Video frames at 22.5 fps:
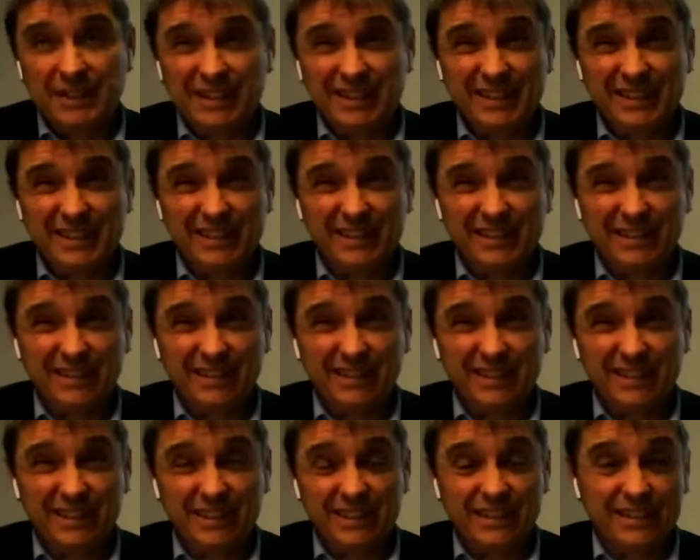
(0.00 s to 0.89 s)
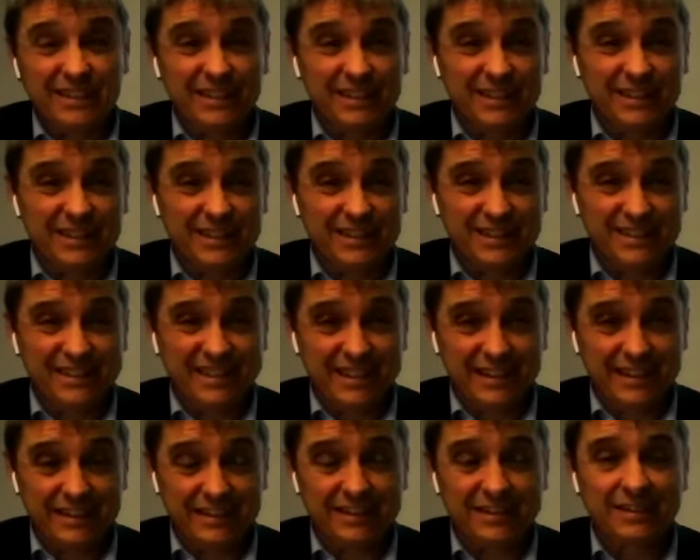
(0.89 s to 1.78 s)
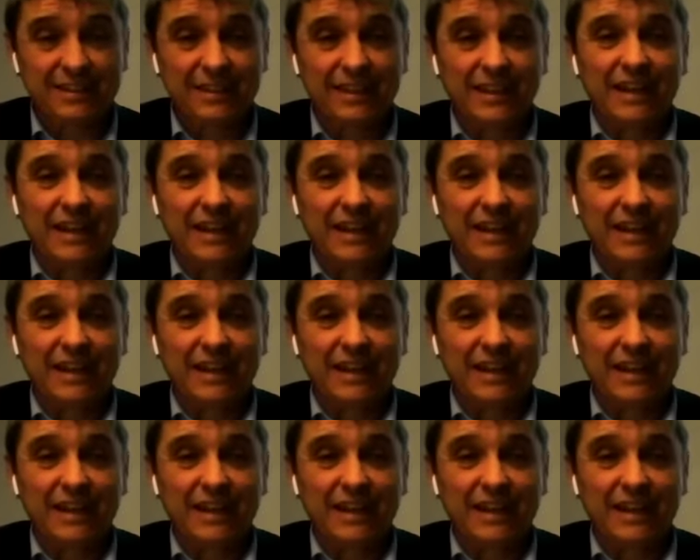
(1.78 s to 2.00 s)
since 1996.